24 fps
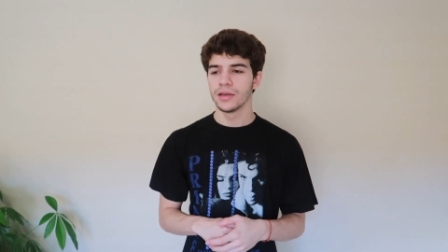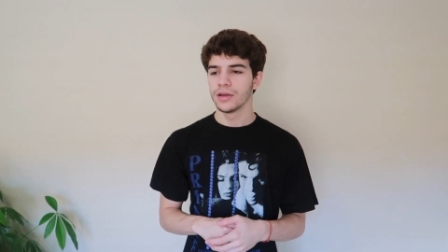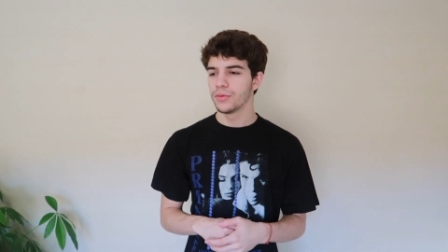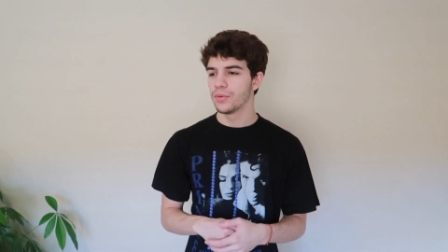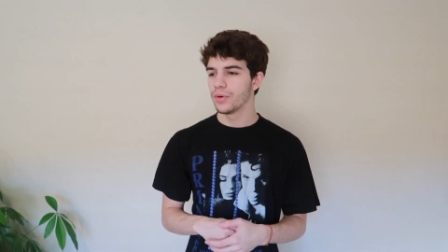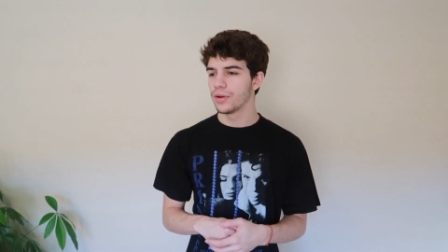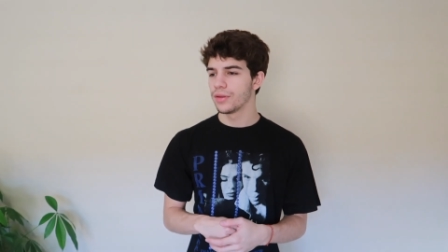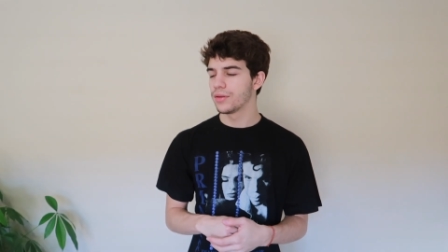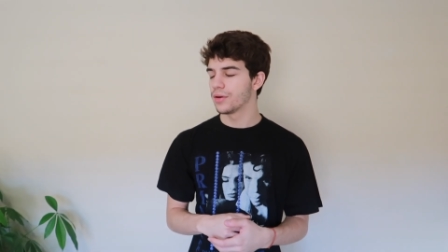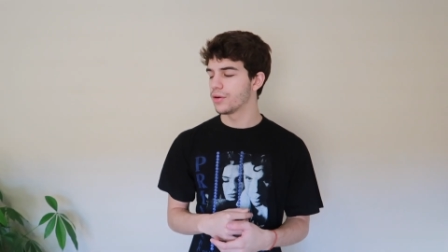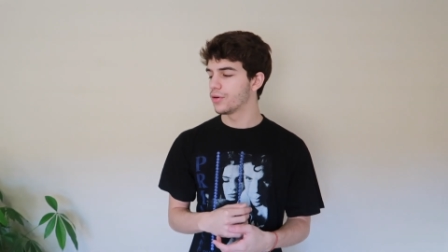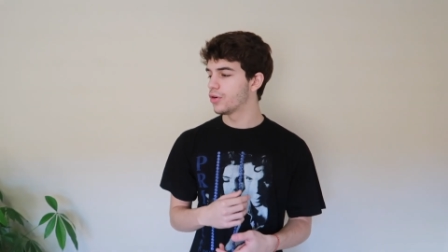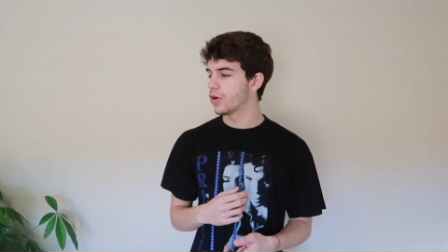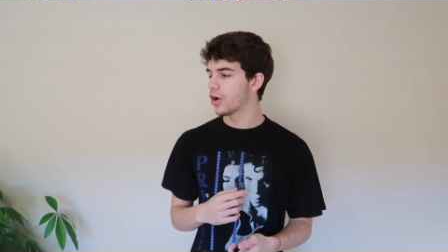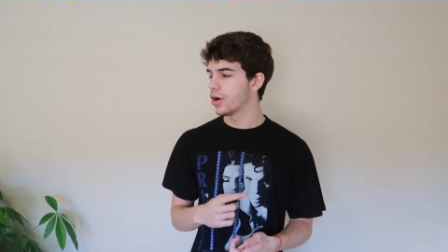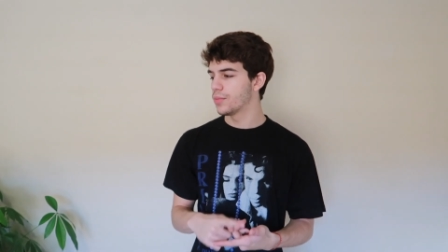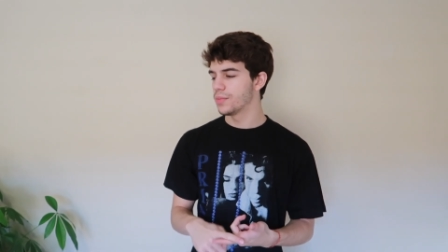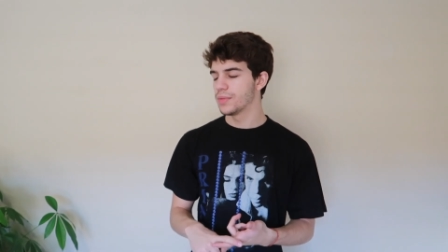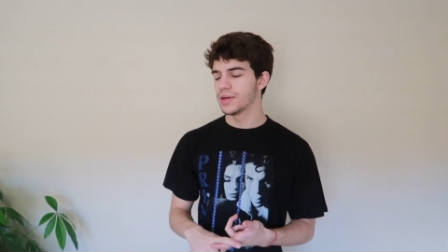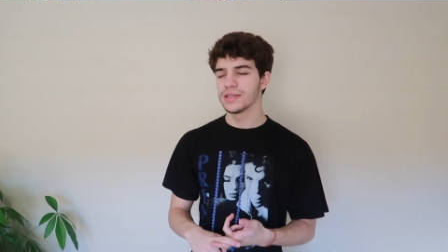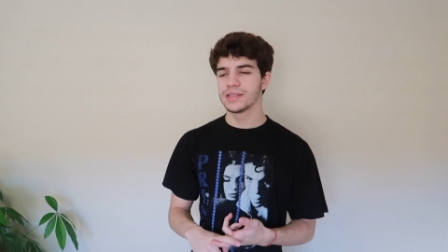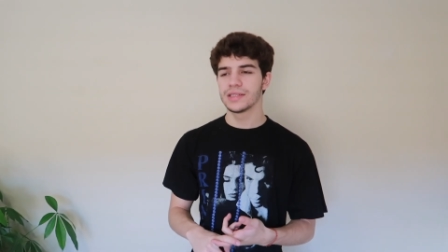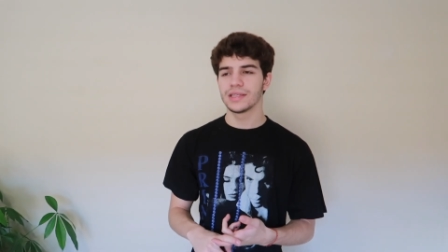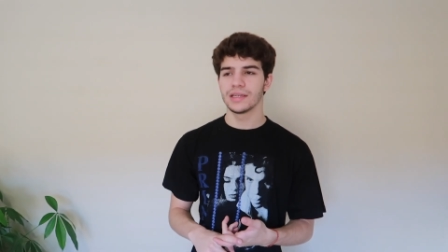with their
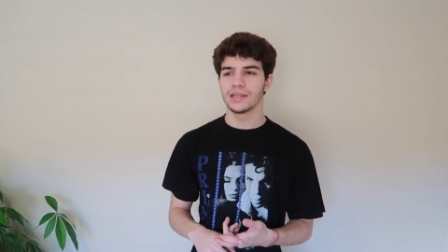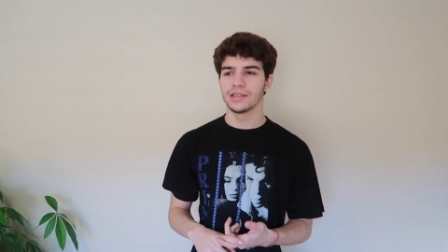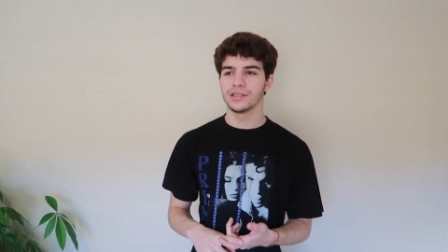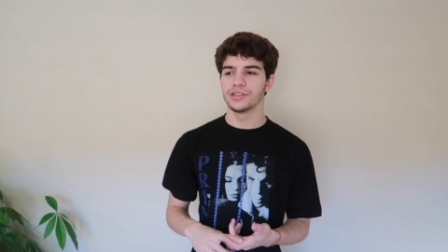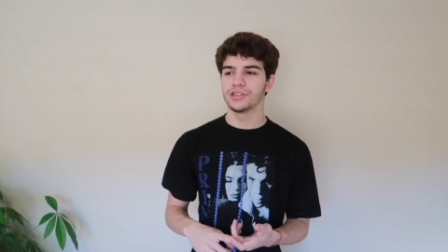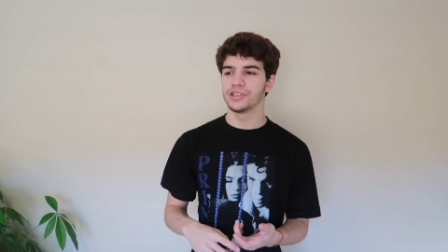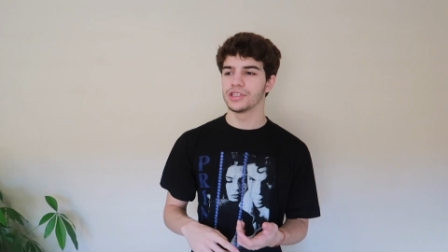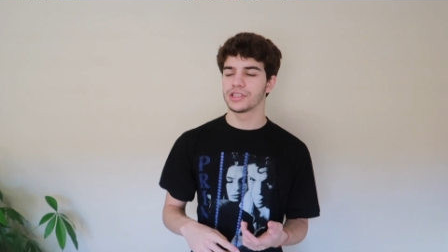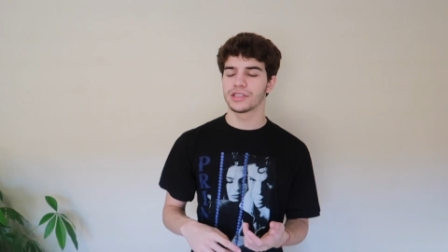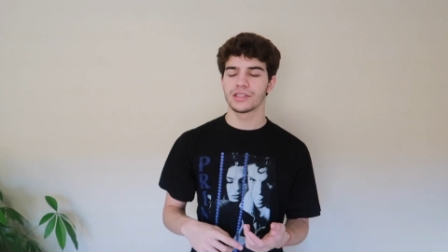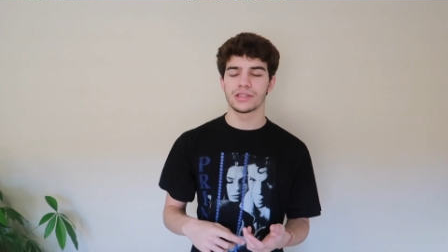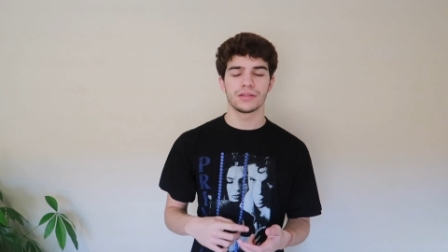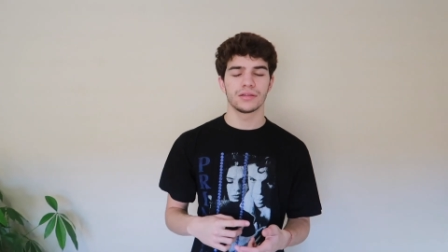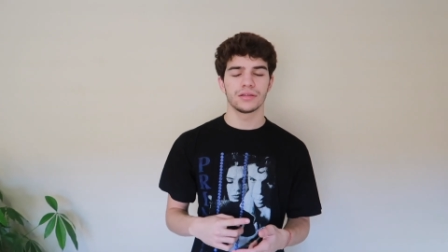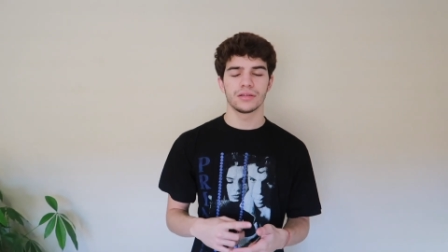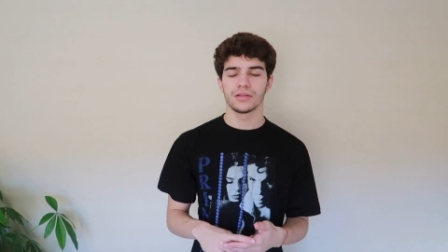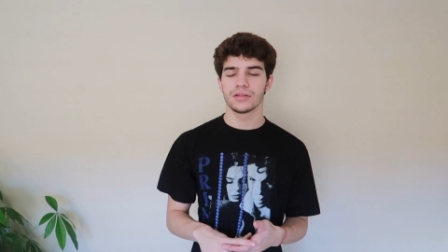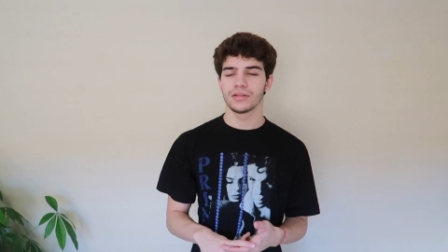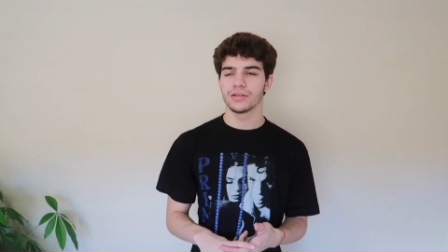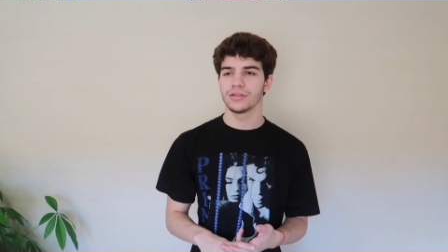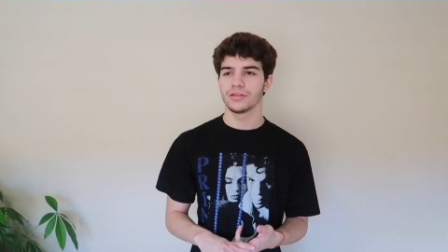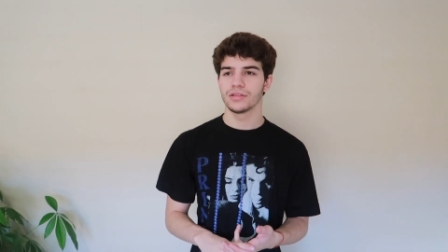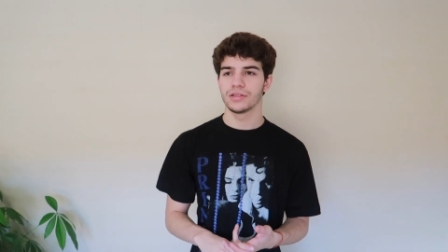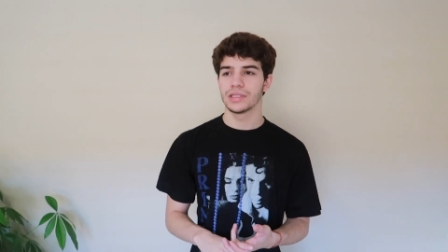garments and just
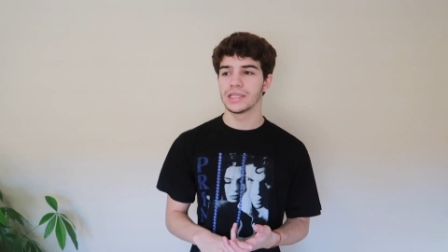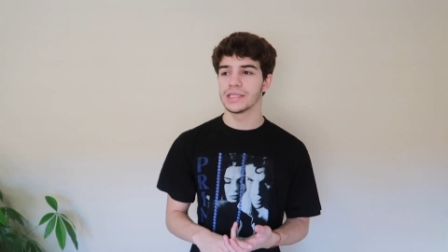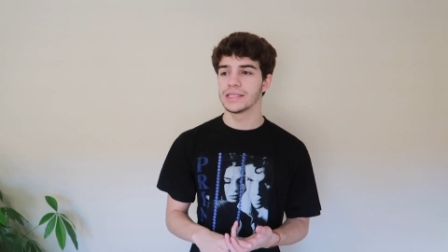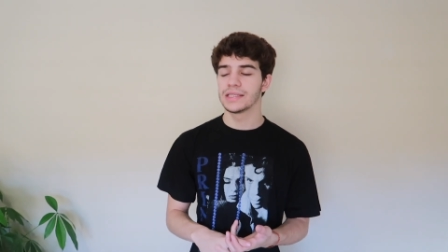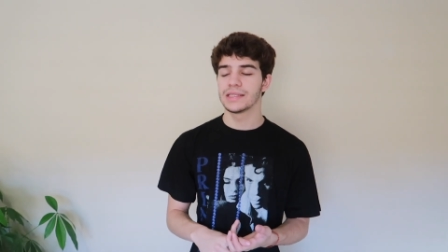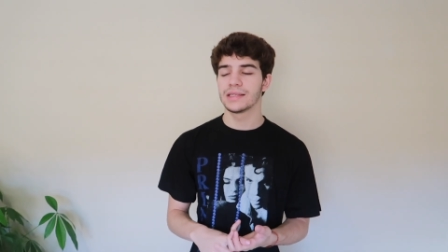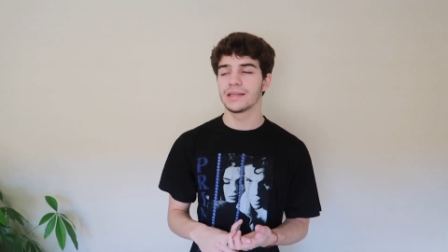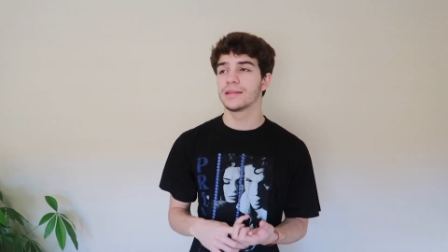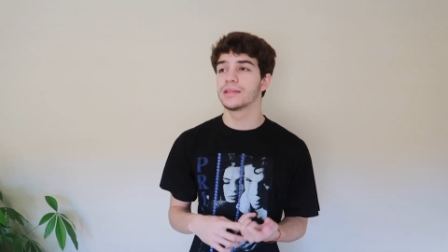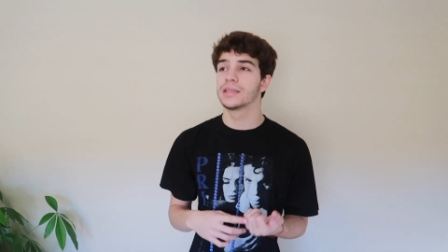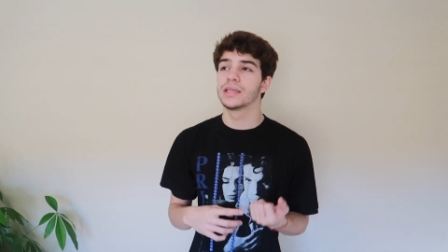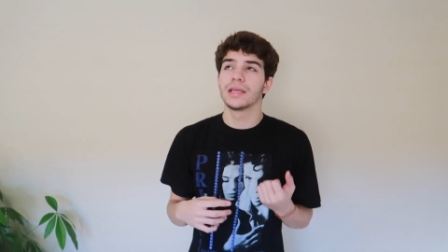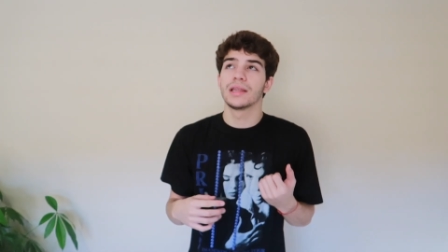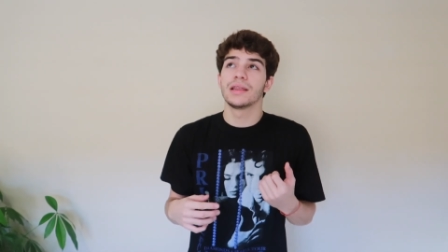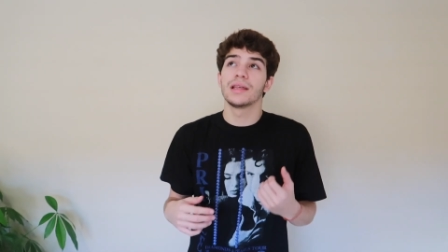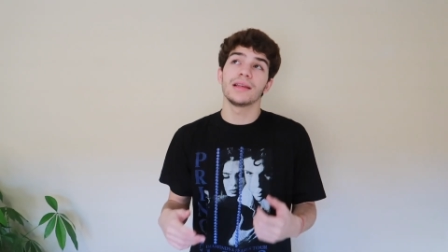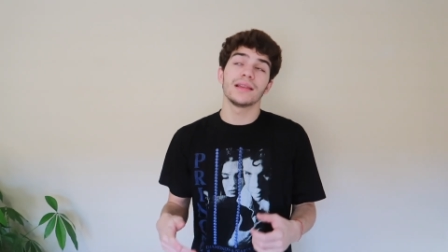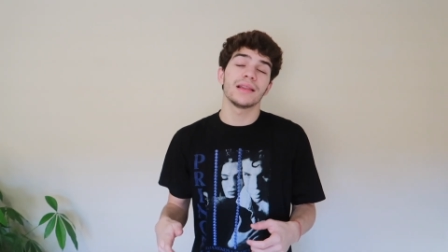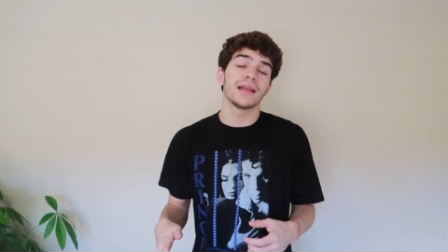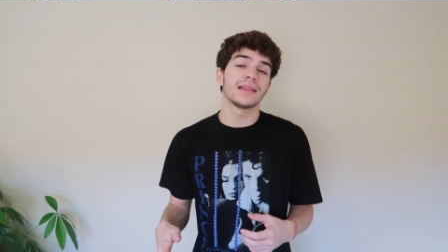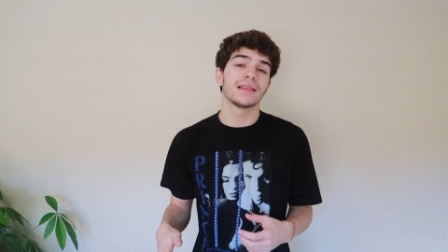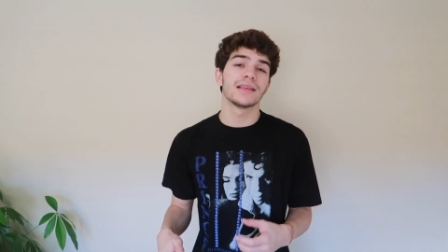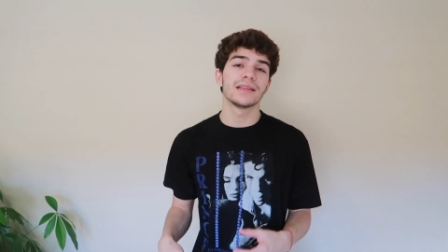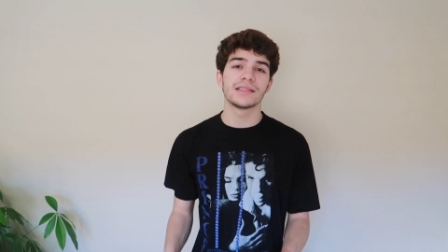just to
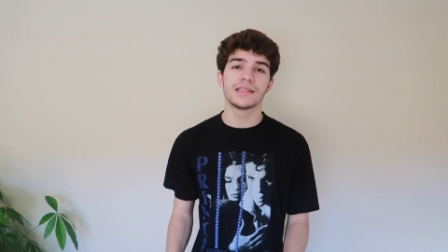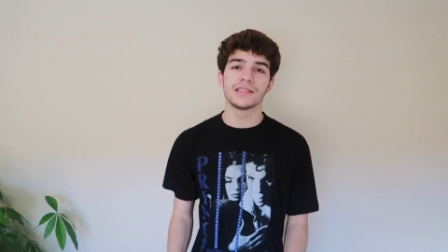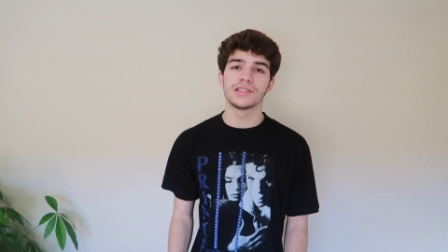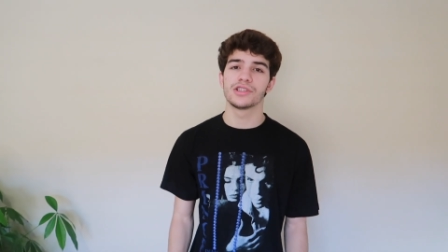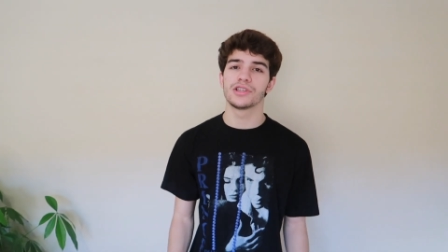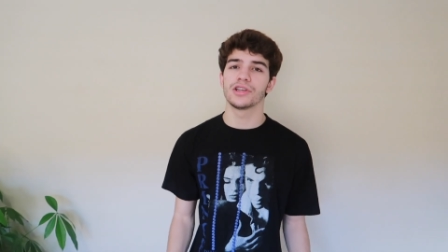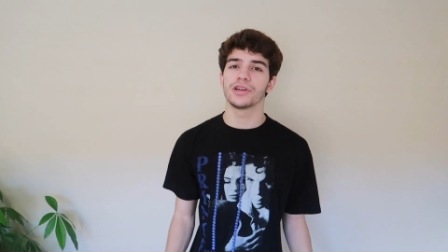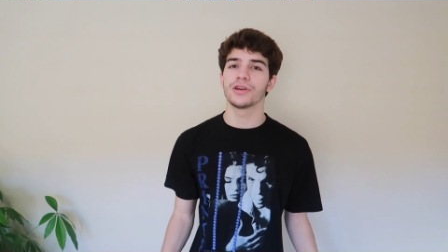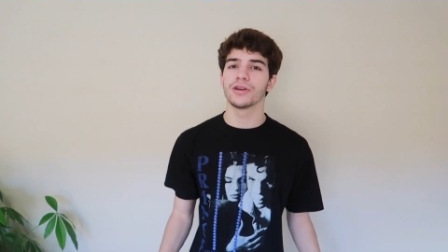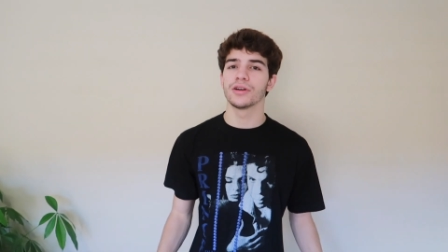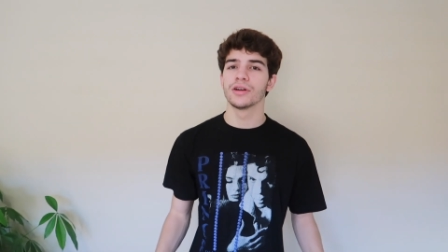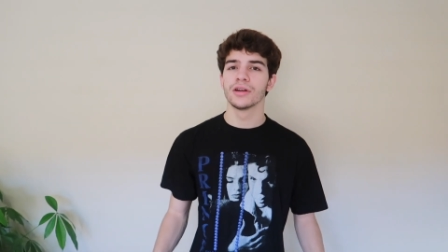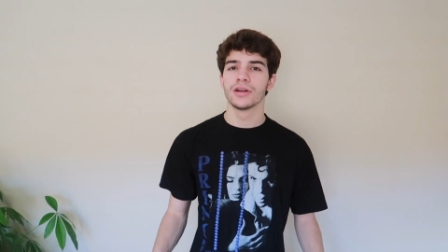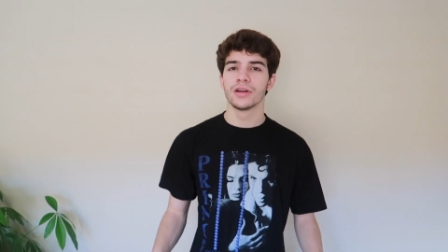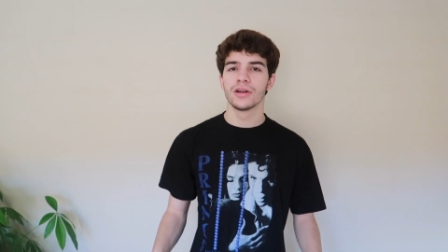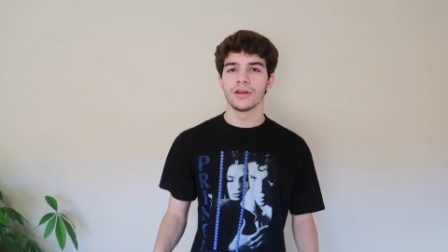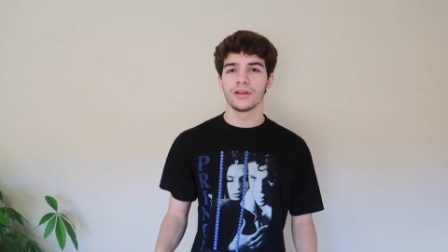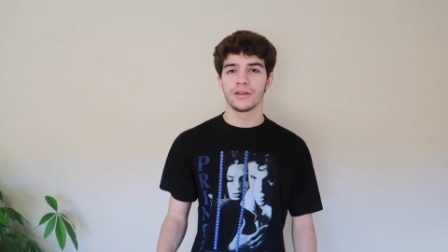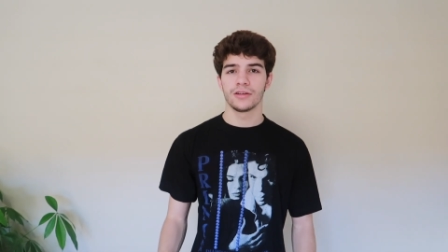think that this is their